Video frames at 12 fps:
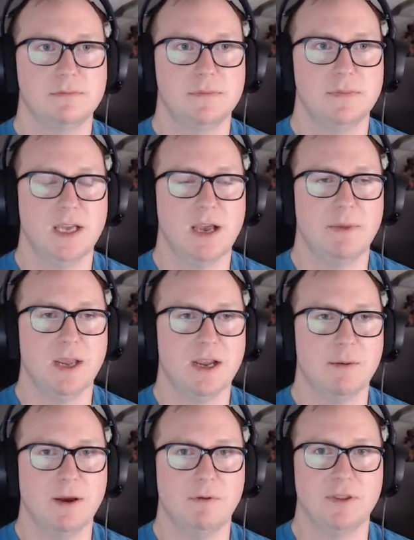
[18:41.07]
yeah, I may
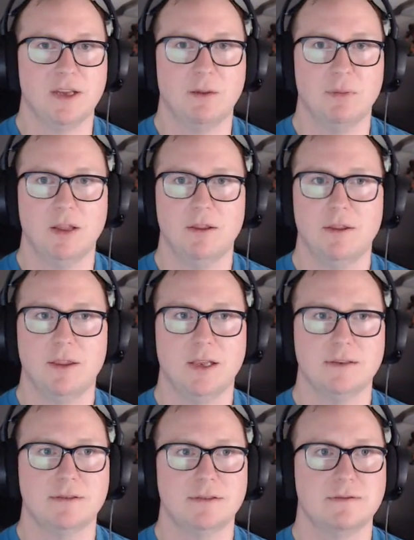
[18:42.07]
come out with a couple other
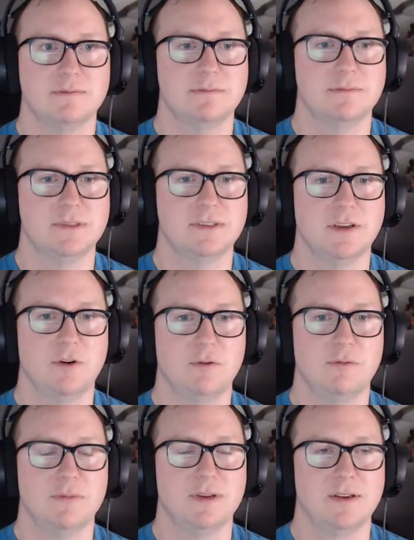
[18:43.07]
things.
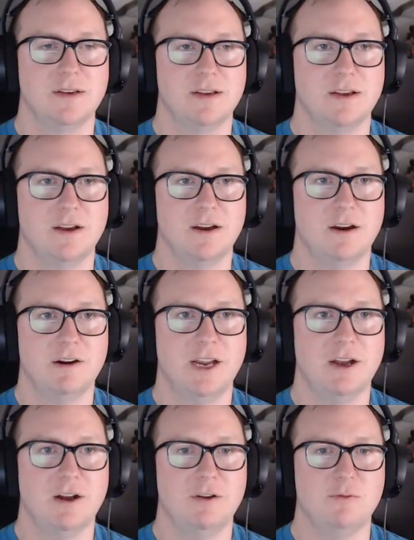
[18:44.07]
So, all
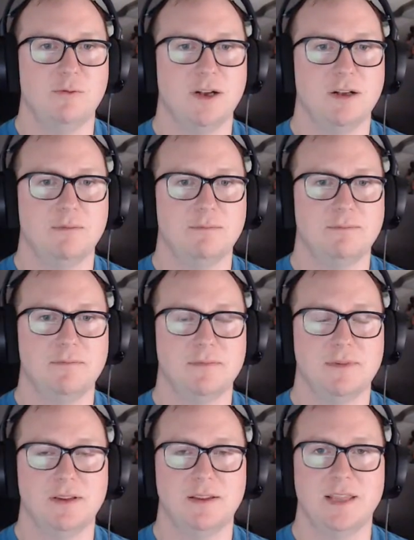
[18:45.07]
right, y'all. Well,
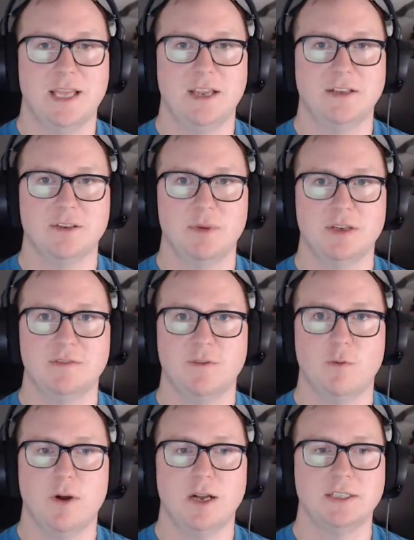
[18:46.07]
thank you so much
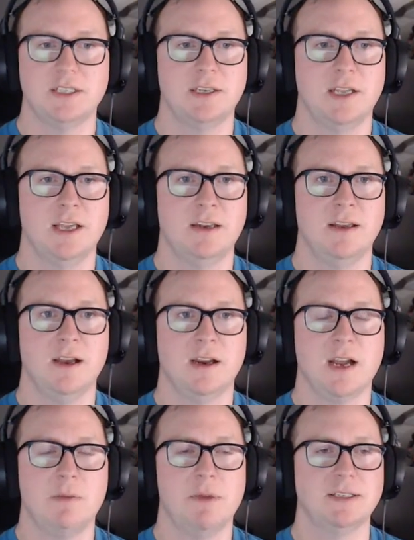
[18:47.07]
for watching and
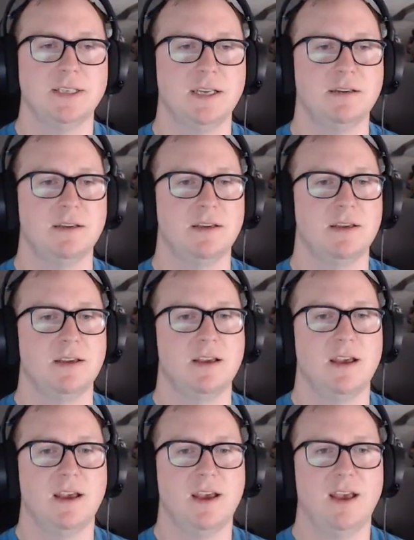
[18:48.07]
commenting.
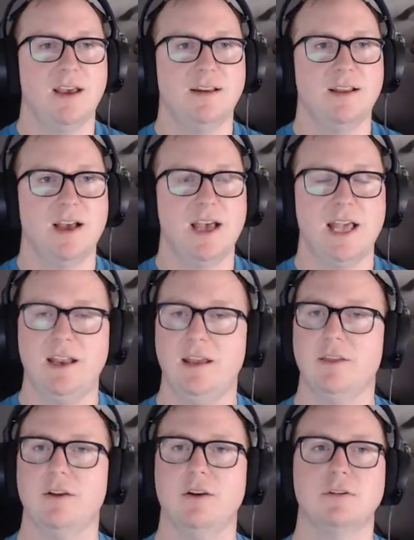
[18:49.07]
And any
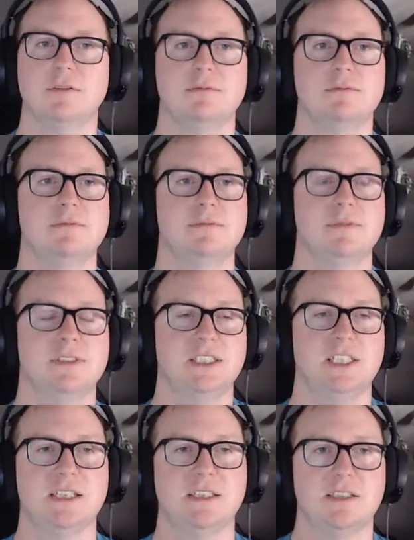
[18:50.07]
other
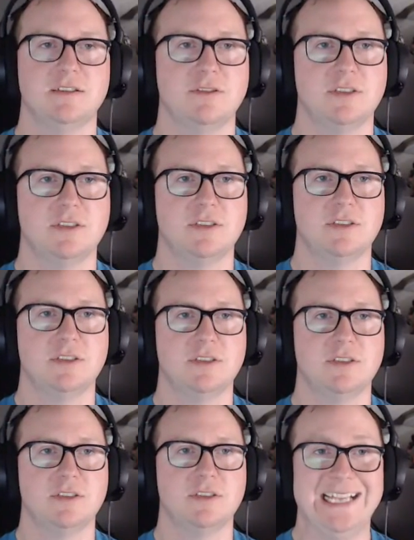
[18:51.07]
suggestions or stuff
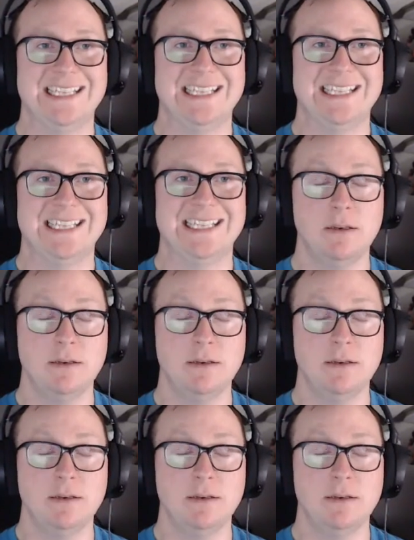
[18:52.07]
for the i7,